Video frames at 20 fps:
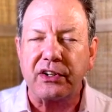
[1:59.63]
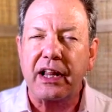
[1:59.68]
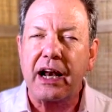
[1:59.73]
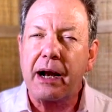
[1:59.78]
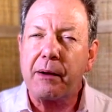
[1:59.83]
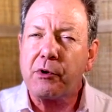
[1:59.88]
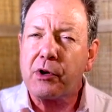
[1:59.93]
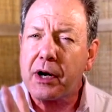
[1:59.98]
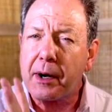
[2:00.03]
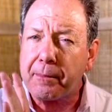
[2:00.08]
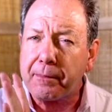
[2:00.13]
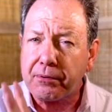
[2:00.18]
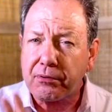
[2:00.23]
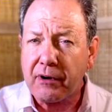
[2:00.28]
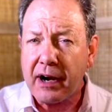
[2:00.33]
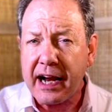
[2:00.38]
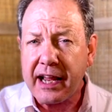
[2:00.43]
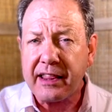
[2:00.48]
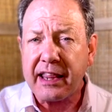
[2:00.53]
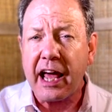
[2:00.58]
And I'm going to
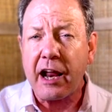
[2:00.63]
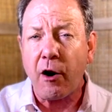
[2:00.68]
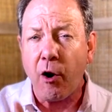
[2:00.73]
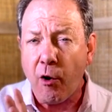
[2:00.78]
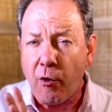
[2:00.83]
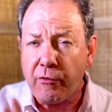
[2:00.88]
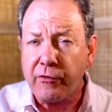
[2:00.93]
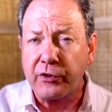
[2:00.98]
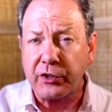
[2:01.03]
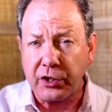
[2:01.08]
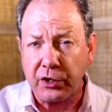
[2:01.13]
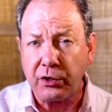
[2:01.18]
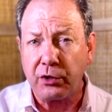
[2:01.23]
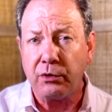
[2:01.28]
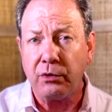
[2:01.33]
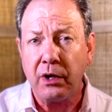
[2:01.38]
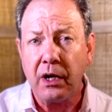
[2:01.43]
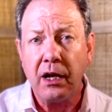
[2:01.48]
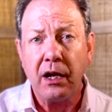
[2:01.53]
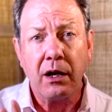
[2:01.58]
pray that over
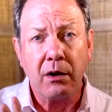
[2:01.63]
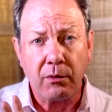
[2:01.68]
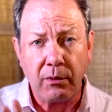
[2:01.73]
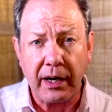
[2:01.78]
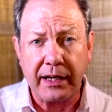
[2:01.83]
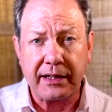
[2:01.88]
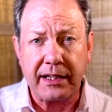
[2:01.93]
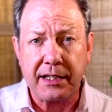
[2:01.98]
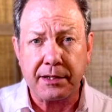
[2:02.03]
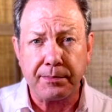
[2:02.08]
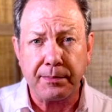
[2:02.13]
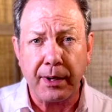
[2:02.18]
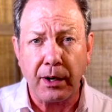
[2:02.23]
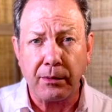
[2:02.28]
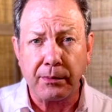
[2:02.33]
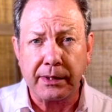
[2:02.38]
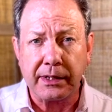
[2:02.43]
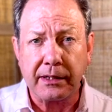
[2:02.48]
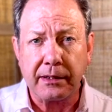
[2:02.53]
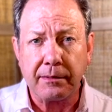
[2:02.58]
you right this
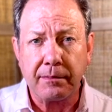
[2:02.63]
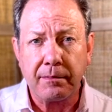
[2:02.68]
moment.